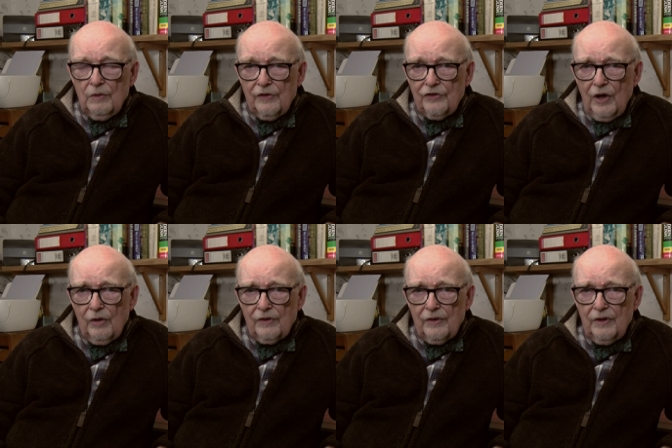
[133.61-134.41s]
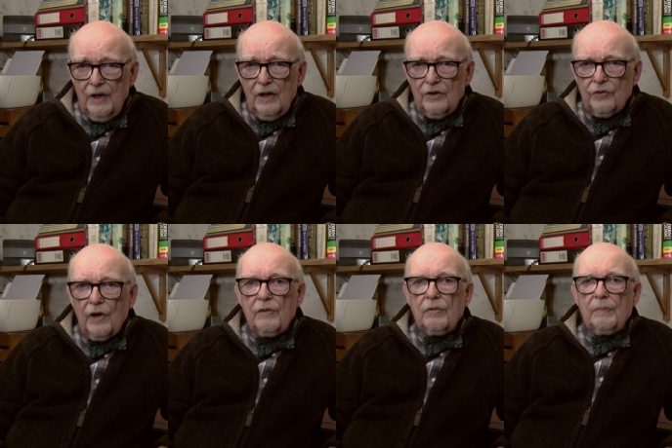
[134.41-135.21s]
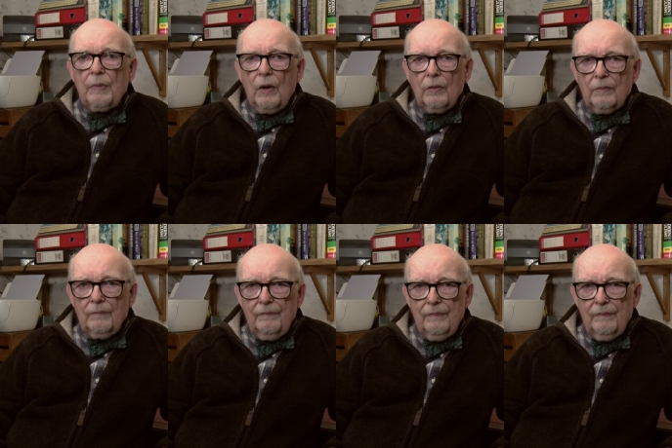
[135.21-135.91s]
was chosen, trust was broken,